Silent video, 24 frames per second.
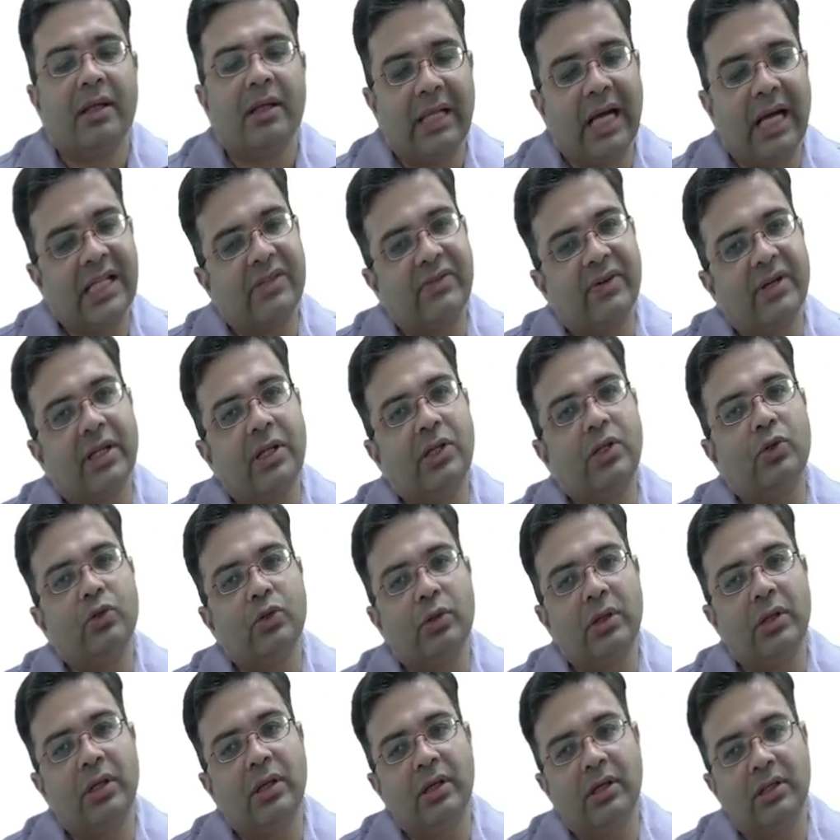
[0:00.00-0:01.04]
that's why the,
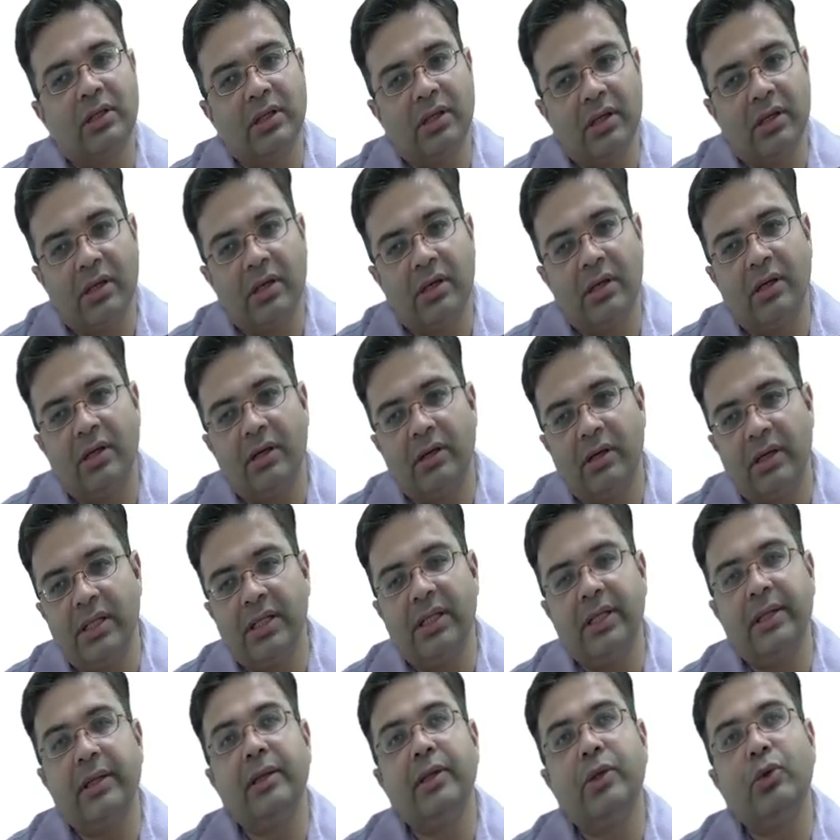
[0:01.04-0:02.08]
the
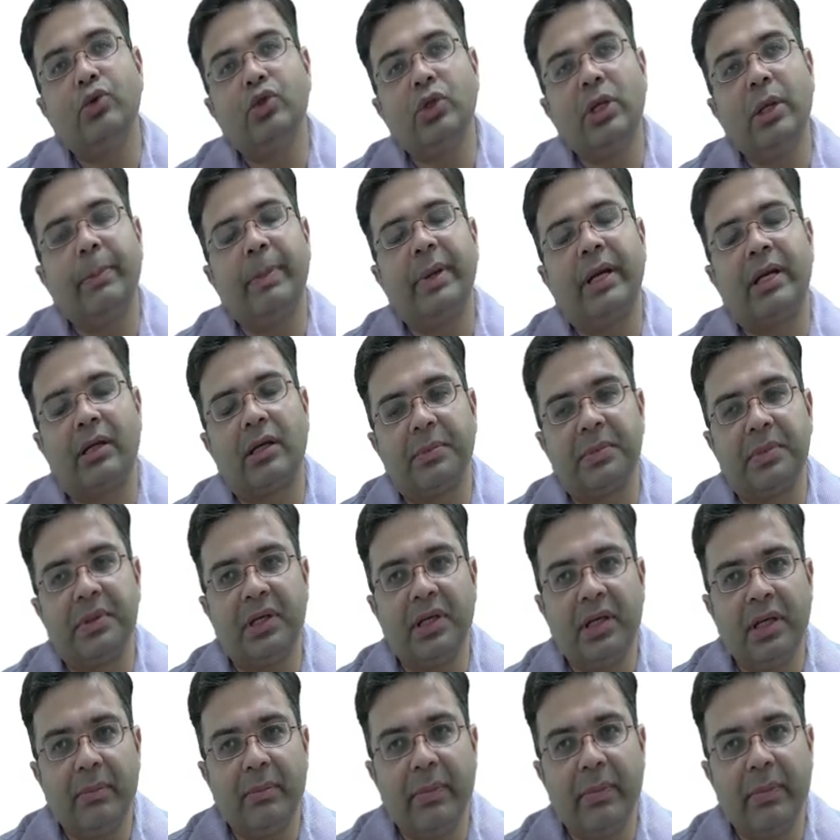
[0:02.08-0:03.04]
disease is usually picked up early,